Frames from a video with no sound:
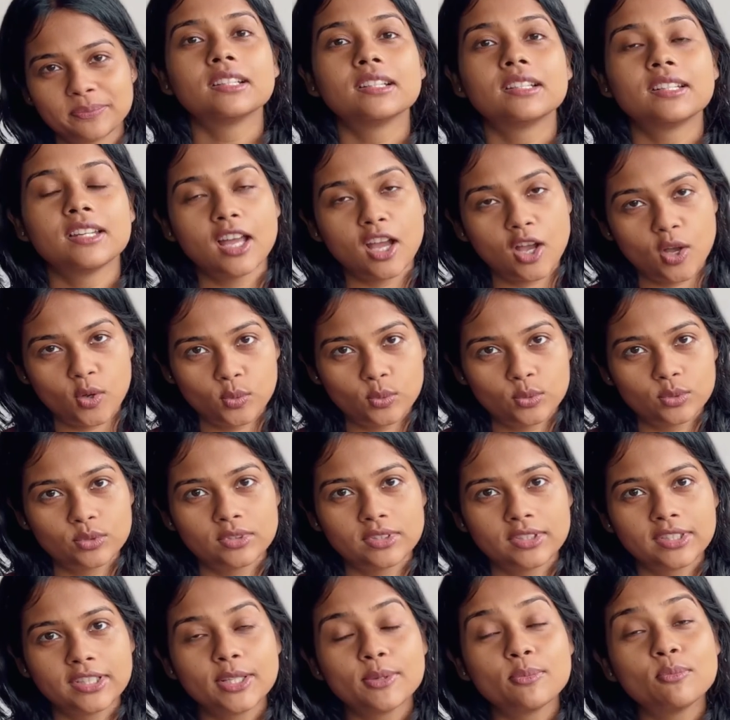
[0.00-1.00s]
Now,
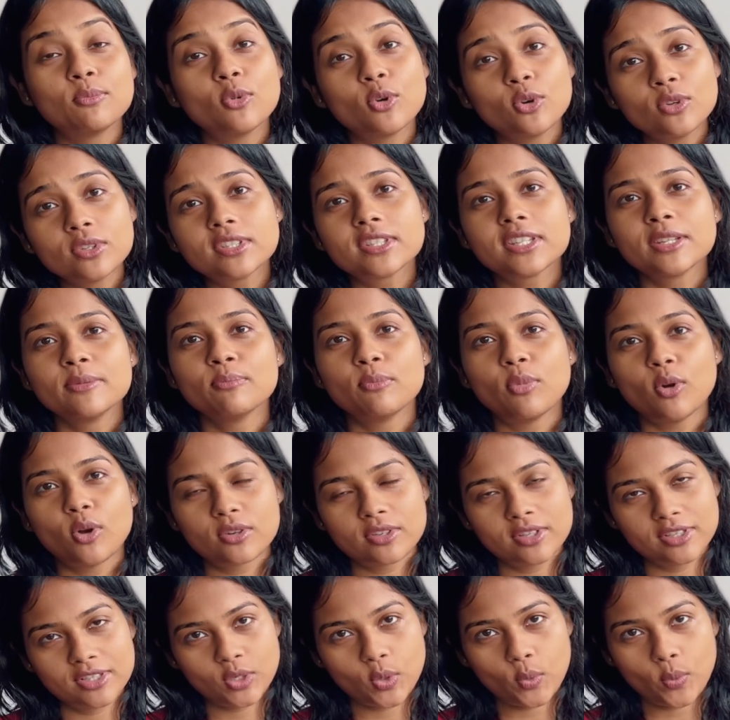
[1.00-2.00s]
the most
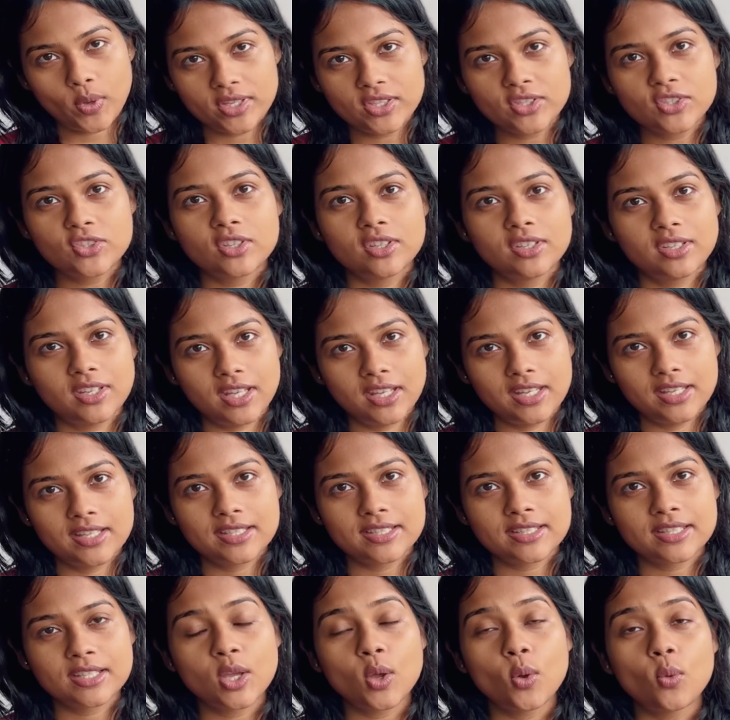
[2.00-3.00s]
important question
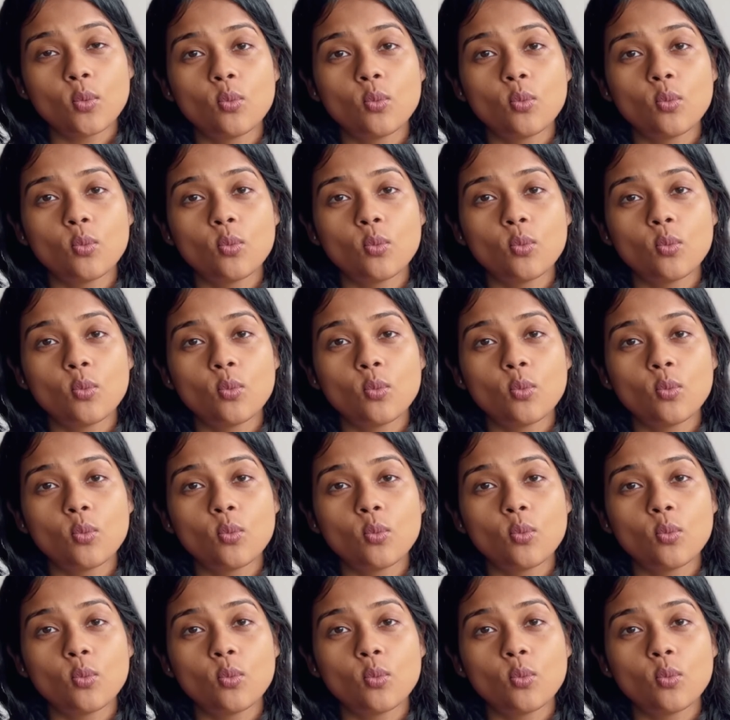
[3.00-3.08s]
is,